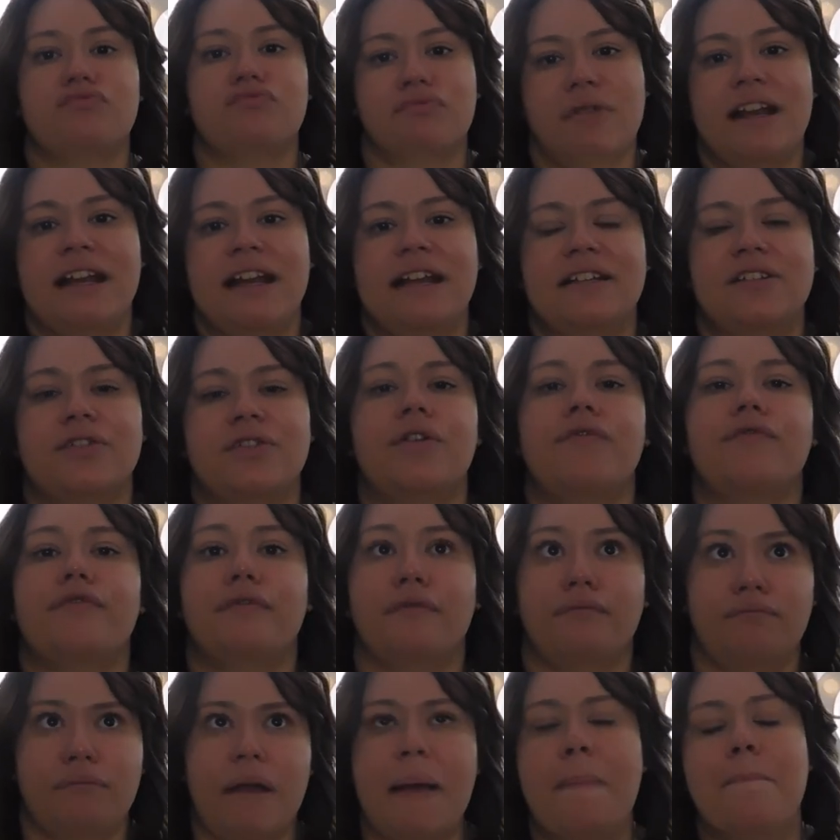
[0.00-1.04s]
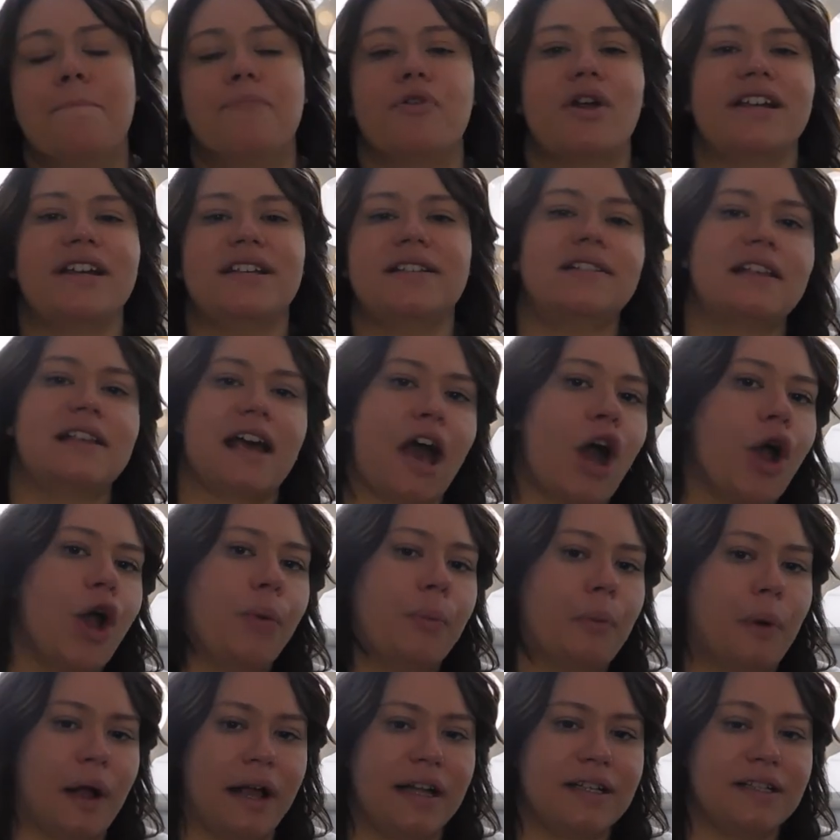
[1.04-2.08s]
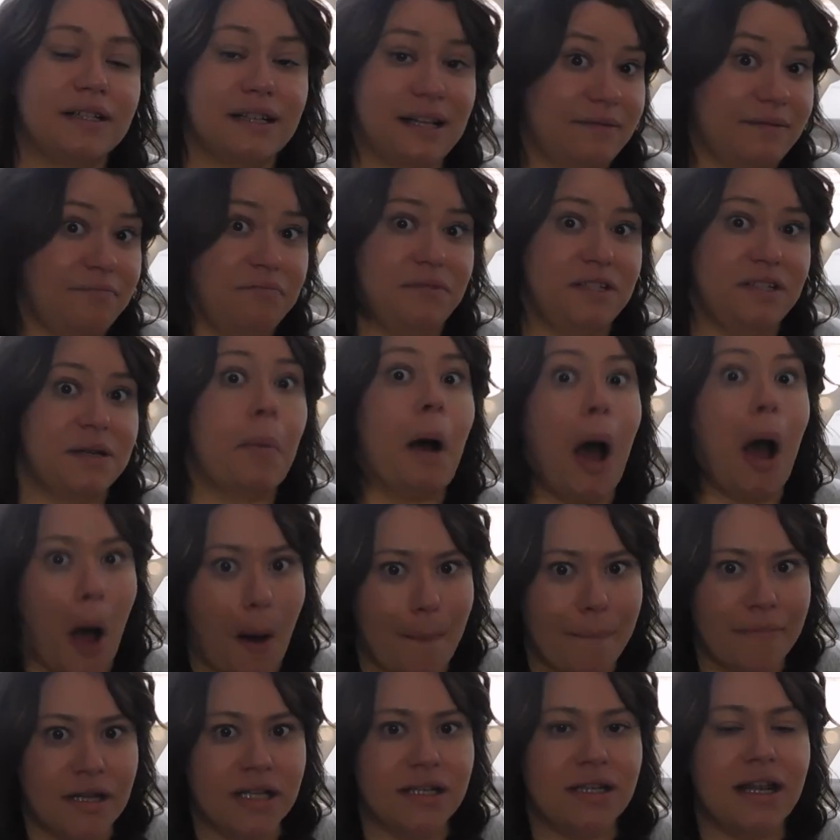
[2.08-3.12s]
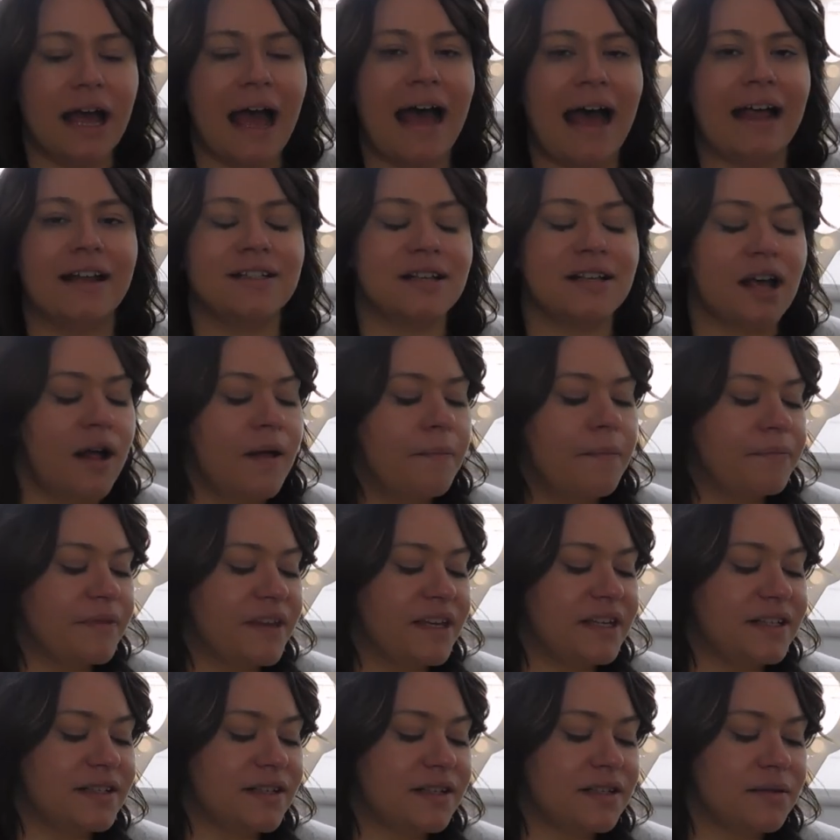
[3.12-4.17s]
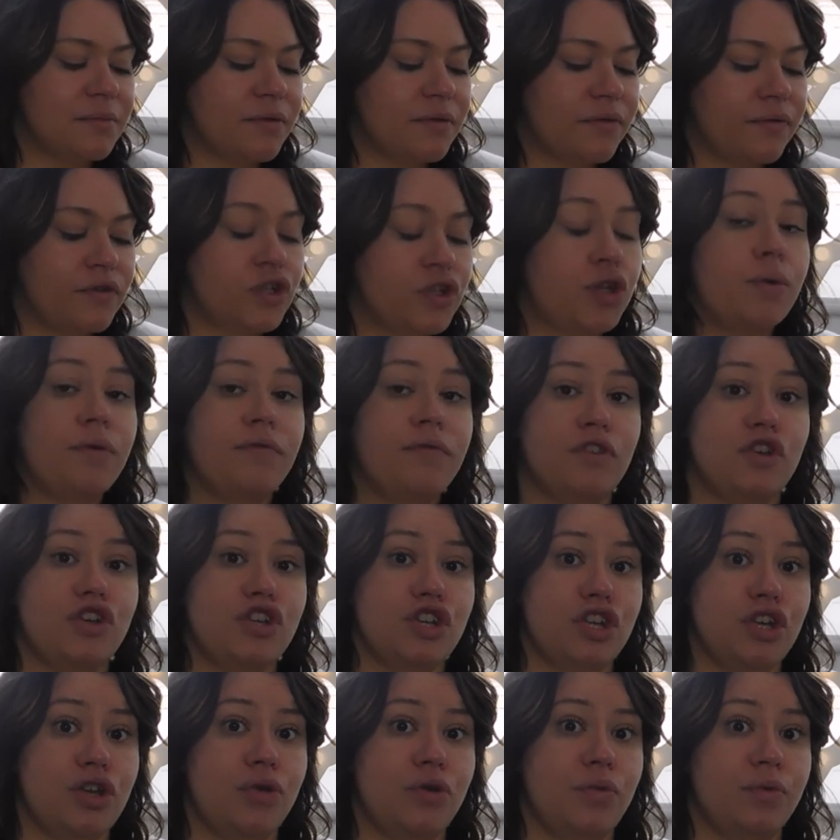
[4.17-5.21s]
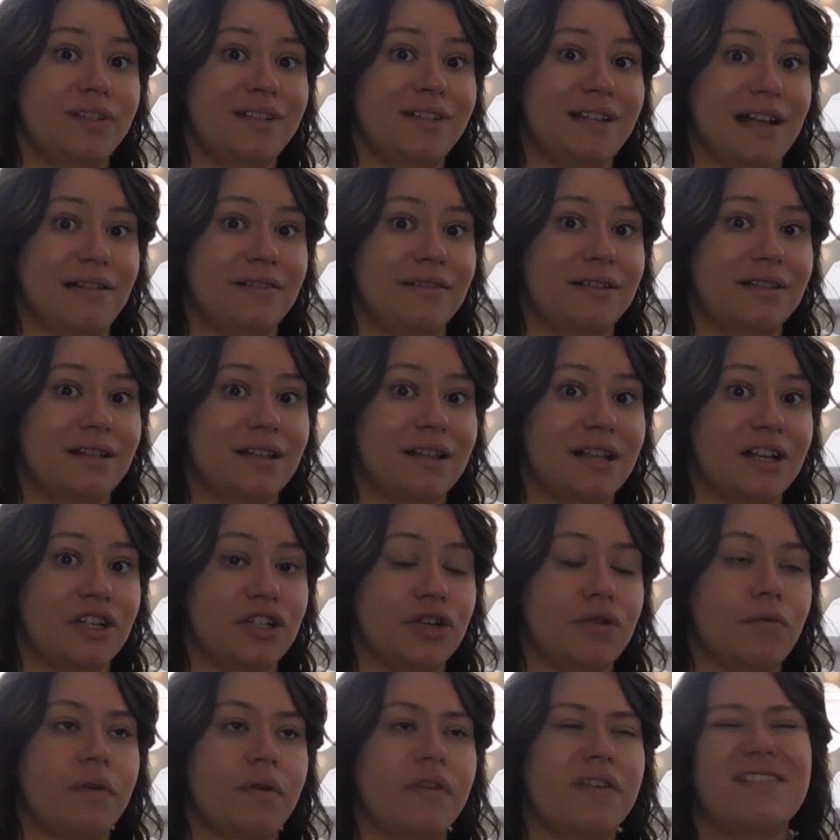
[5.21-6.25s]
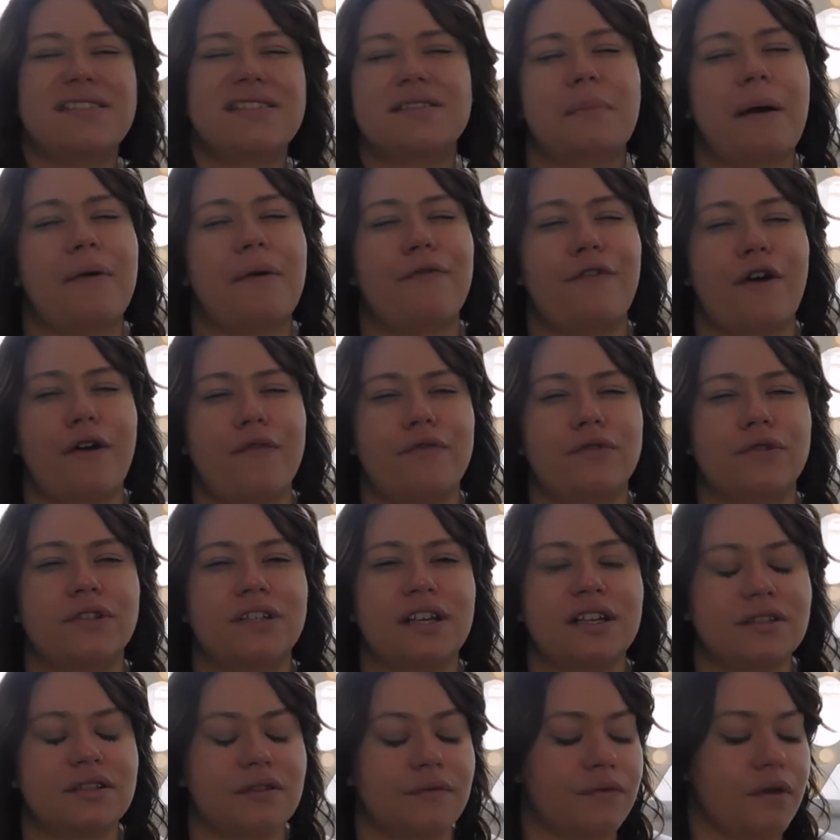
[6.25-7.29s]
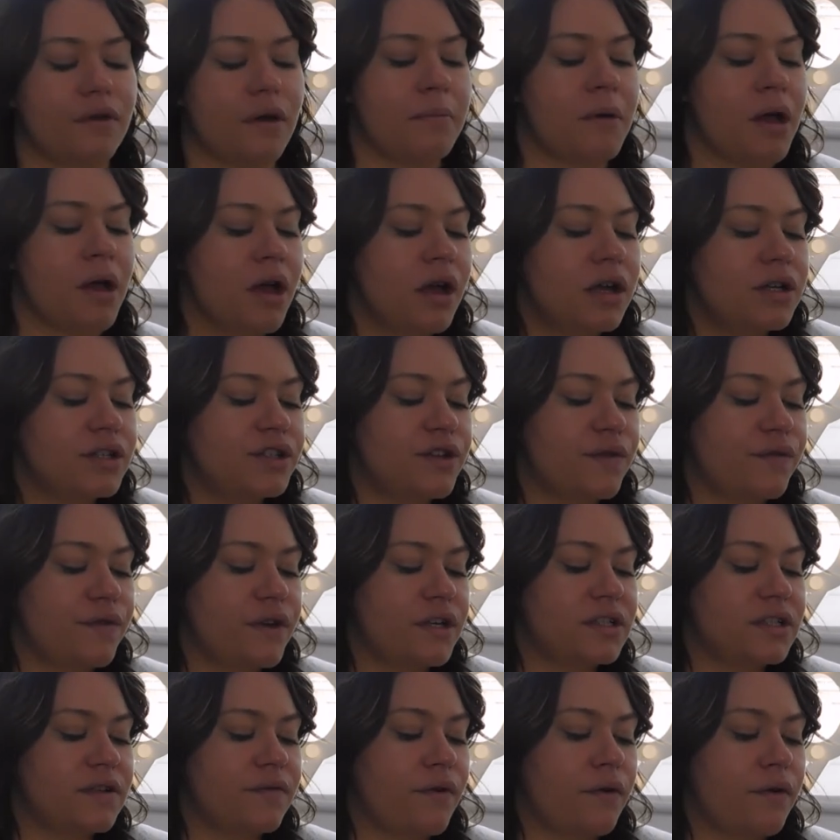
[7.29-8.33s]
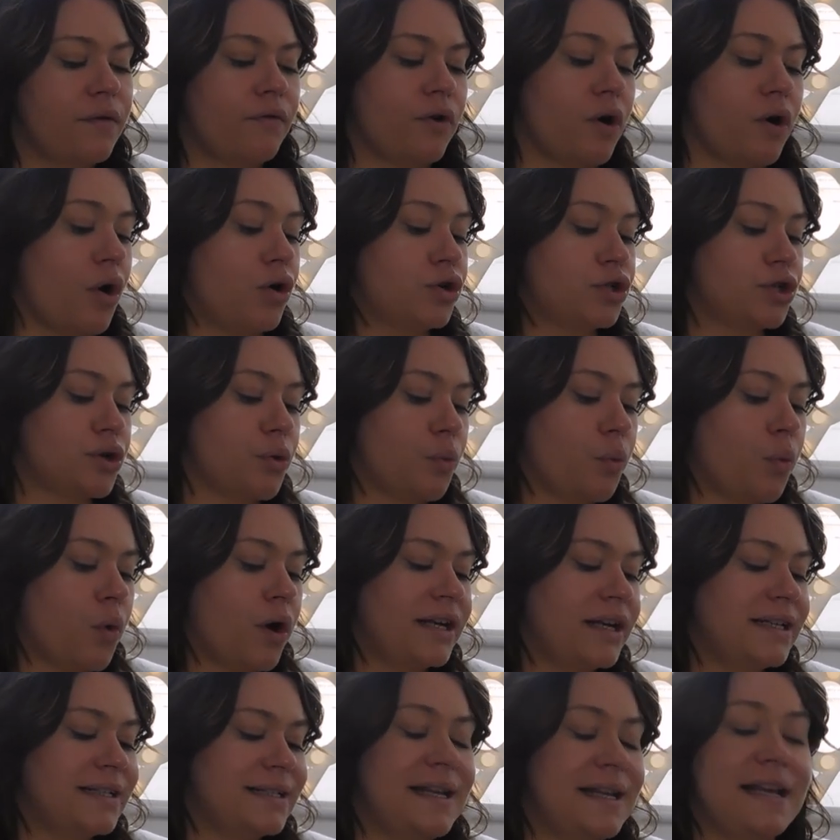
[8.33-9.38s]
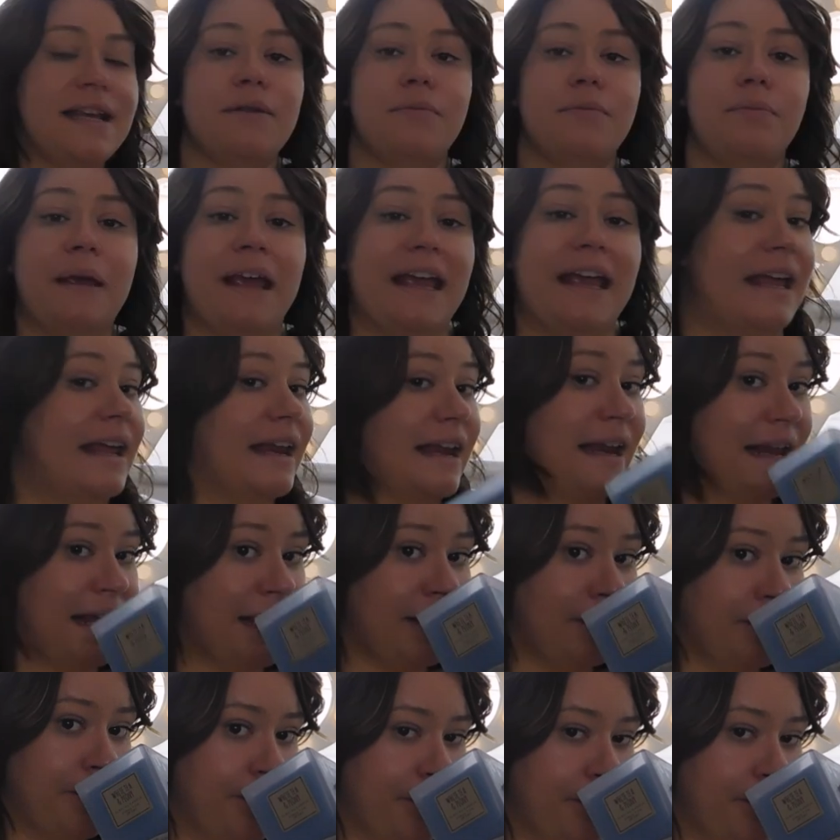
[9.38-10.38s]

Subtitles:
really sort of embraced their homeware department. And these are two of the new scents that they do. I think there's about 5 or 6 of them. So first up I've got white tea and peony,